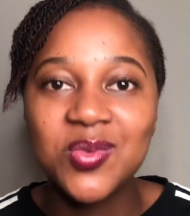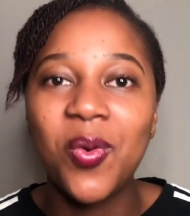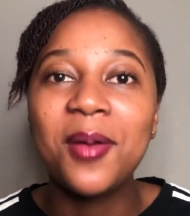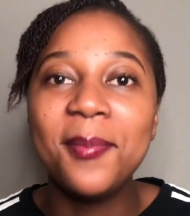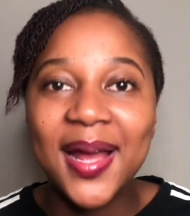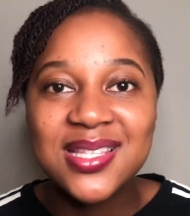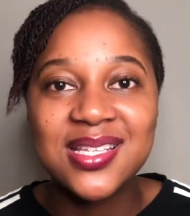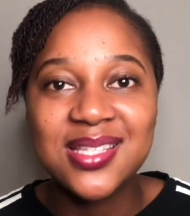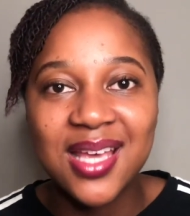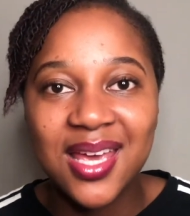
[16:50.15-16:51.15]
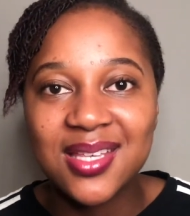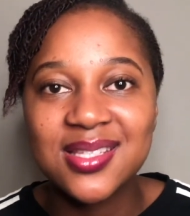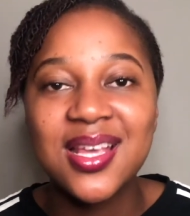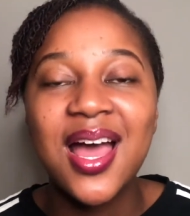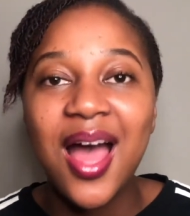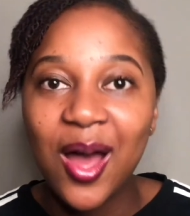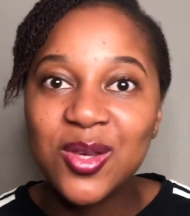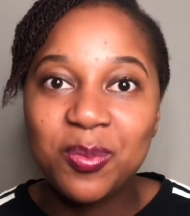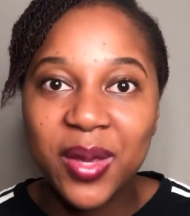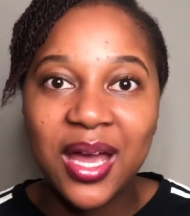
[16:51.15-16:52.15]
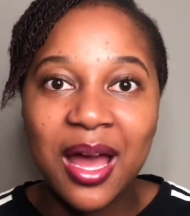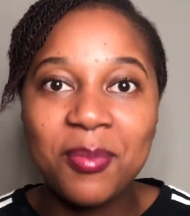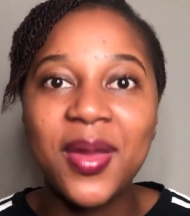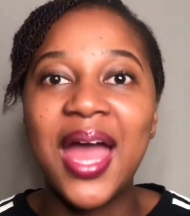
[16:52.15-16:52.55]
What matters is how you pick up.